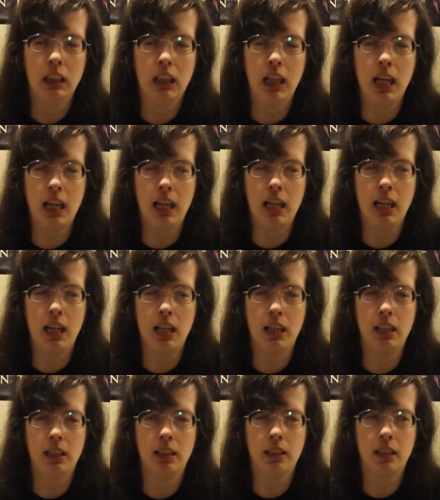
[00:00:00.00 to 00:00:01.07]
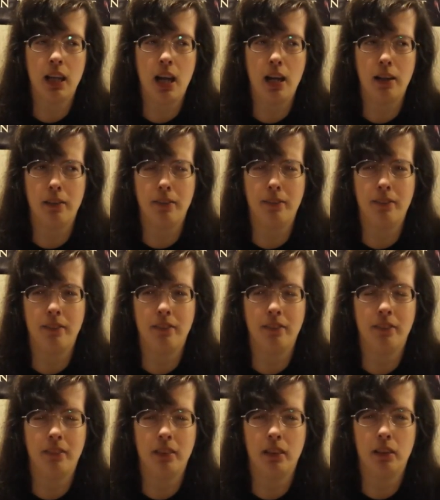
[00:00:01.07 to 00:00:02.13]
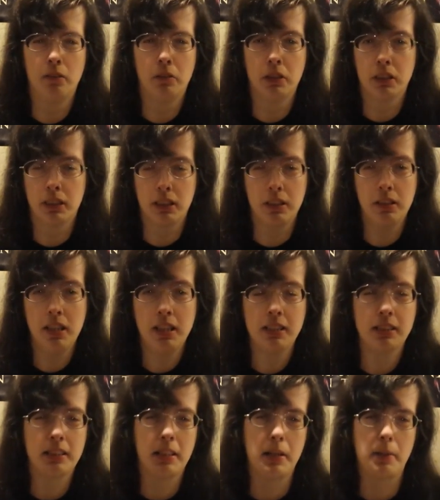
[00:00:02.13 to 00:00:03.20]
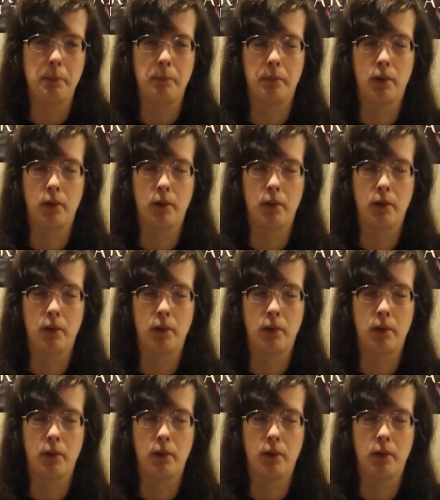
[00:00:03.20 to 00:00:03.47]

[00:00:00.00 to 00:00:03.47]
And I will see you next time.